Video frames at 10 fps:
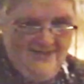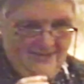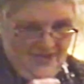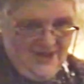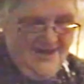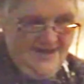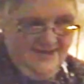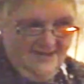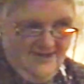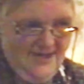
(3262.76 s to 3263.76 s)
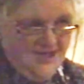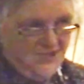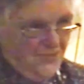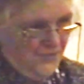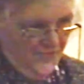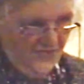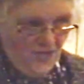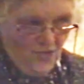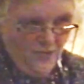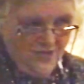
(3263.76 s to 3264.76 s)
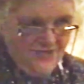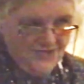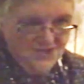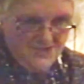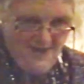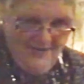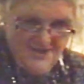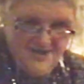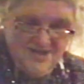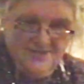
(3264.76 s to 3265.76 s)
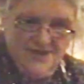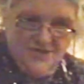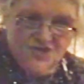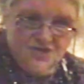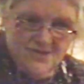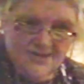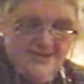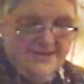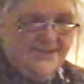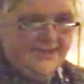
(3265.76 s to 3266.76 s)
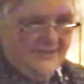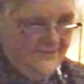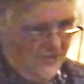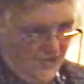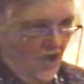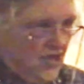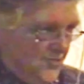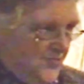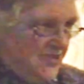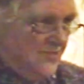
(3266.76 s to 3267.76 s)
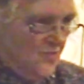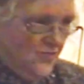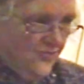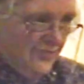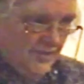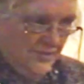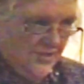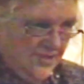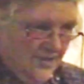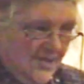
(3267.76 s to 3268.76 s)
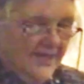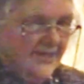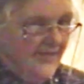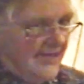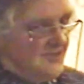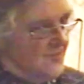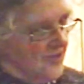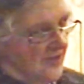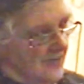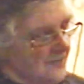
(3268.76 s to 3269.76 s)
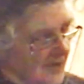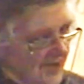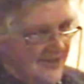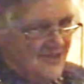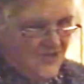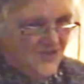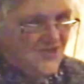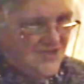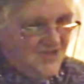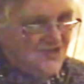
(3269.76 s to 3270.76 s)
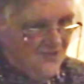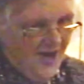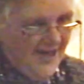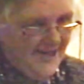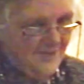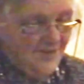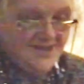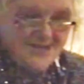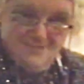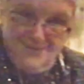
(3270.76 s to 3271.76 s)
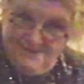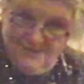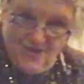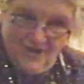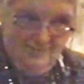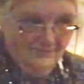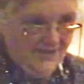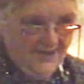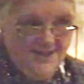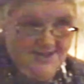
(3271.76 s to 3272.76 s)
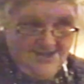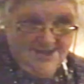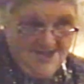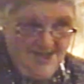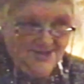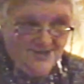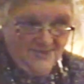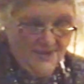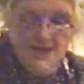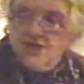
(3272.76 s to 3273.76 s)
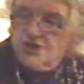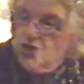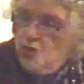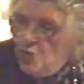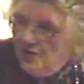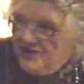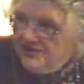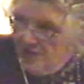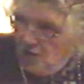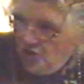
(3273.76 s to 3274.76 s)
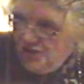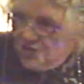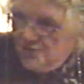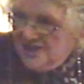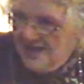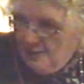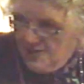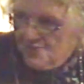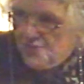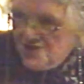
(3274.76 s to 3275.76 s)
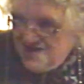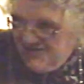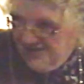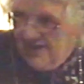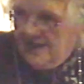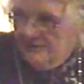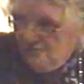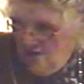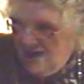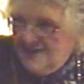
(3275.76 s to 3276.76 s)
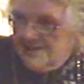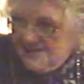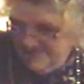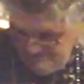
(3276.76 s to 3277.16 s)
cleverly it's put forward the Samaritan image for the hospice movement. Well, that's more complex to just describe, and it's a bit more complicated to set up. Don't worry that all you're doing now is breathing in, right?